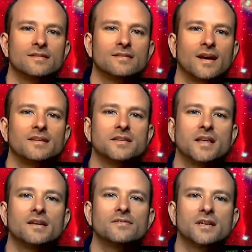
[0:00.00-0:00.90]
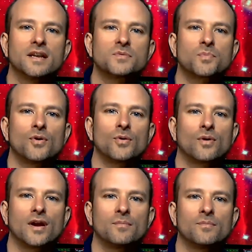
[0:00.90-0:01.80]
That is the end of today's
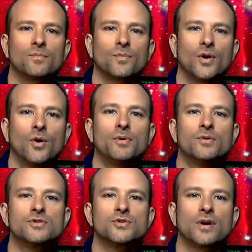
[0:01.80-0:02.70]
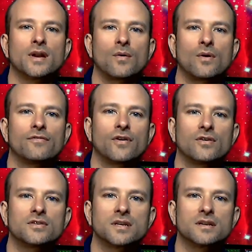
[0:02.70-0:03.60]
program. We hope you enjoyed our
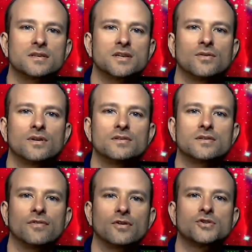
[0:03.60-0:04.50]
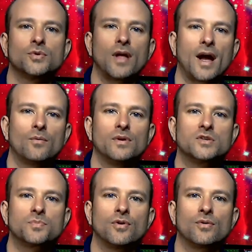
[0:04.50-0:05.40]
first in a series of virtual outreach
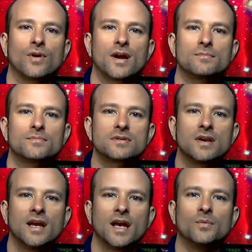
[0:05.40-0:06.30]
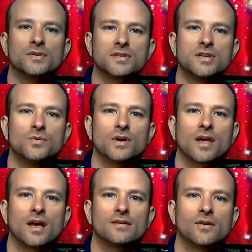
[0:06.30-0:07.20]
programs, and we'll see you
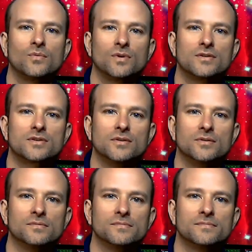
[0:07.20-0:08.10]
again real soon.